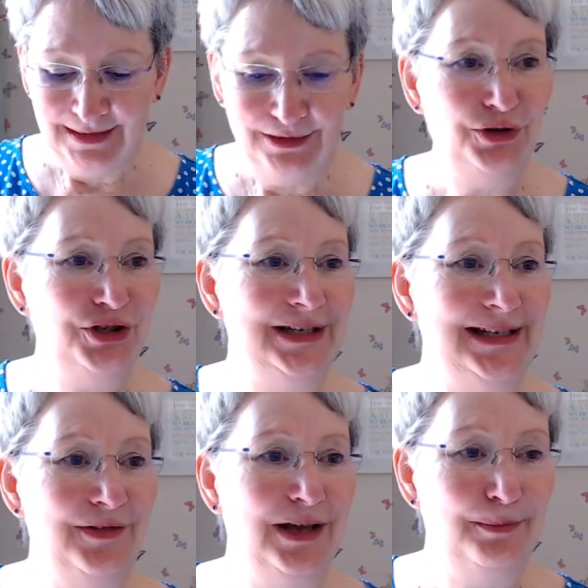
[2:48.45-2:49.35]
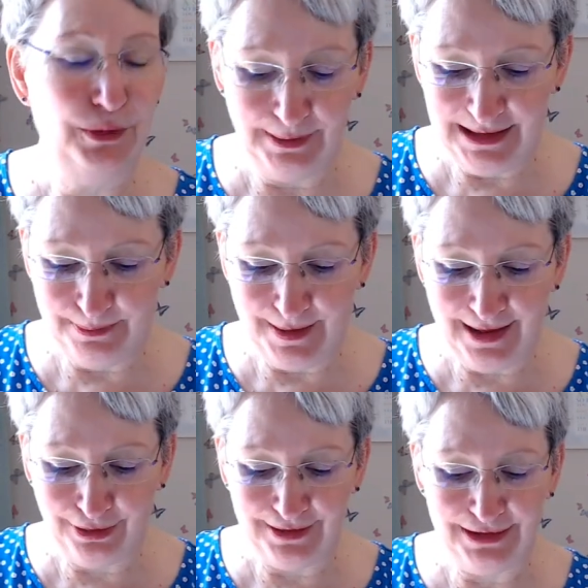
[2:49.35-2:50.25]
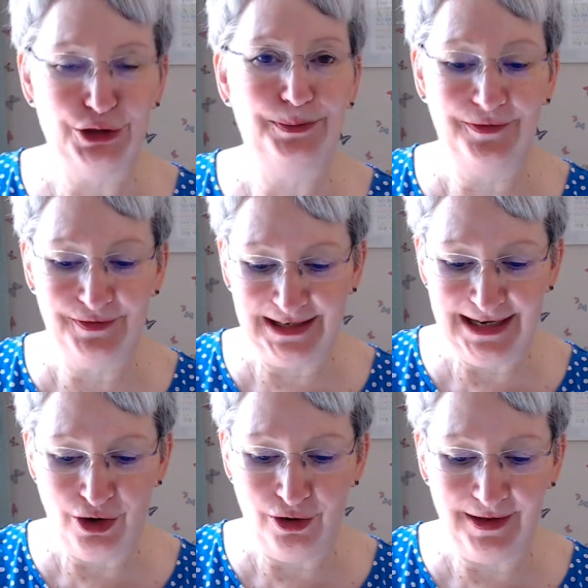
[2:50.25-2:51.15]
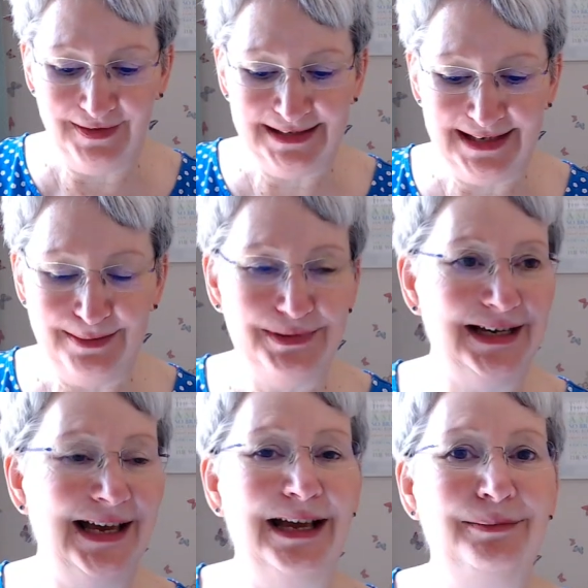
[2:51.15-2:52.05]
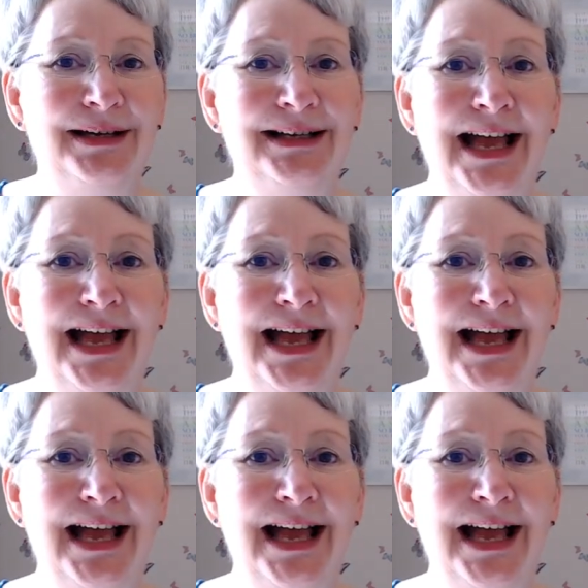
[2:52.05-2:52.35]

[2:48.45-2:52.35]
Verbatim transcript: Look, she's having a bubbly bath and a cup of tea all at the same time.